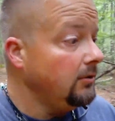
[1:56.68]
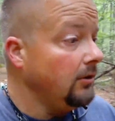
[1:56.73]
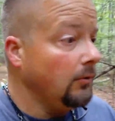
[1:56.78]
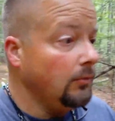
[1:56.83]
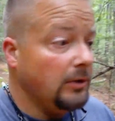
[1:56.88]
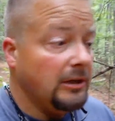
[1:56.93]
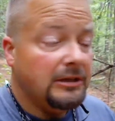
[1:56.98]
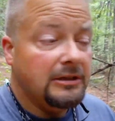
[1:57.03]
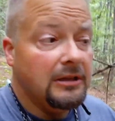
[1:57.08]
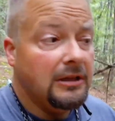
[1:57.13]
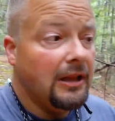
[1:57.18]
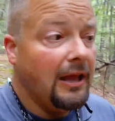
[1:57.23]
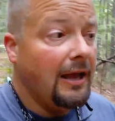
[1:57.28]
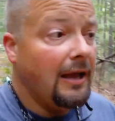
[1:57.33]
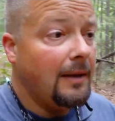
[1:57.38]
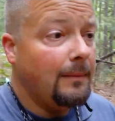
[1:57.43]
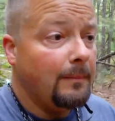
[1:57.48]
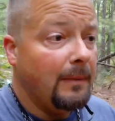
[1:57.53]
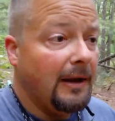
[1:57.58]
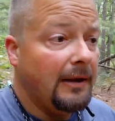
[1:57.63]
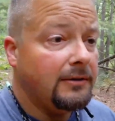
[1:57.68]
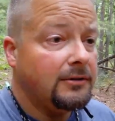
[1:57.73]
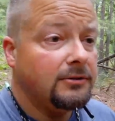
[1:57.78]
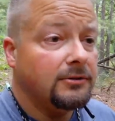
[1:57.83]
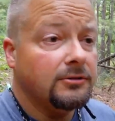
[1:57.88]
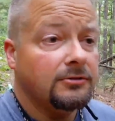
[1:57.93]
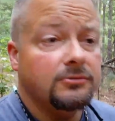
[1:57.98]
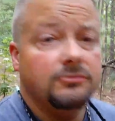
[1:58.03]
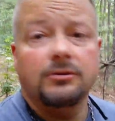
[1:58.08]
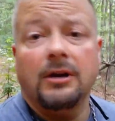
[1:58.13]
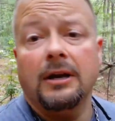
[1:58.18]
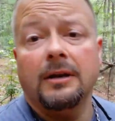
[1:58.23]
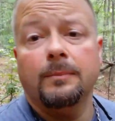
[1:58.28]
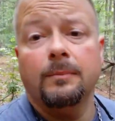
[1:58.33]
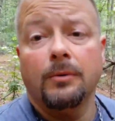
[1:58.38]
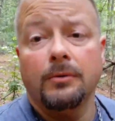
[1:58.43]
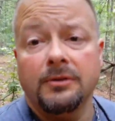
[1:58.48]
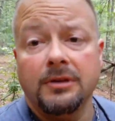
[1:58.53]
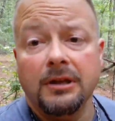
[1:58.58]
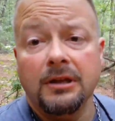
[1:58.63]
no need to lie about it or try to
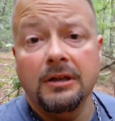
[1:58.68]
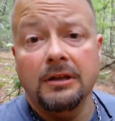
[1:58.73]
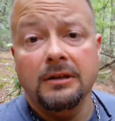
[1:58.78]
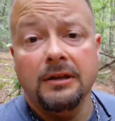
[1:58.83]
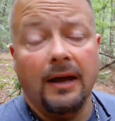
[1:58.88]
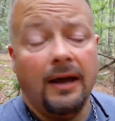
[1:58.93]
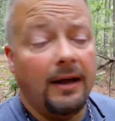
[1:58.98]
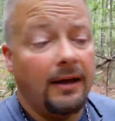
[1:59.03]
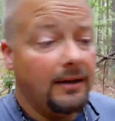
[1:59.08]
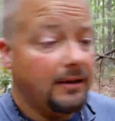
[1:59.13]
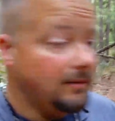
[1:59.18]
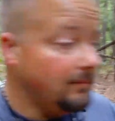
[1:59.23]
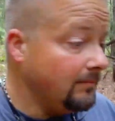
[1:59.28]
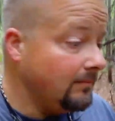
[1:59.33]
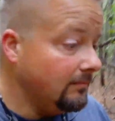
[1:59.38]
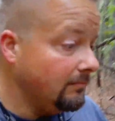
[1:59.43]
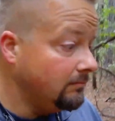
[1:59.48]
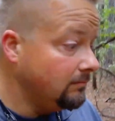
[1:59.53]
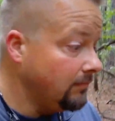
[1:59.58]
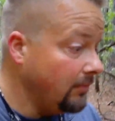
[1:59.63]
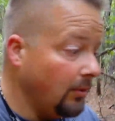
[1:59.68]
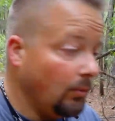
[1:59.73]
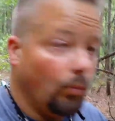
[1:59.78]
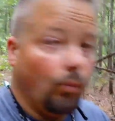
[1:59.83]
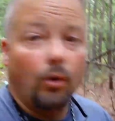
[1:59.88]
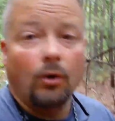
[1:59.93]
pretend. I am the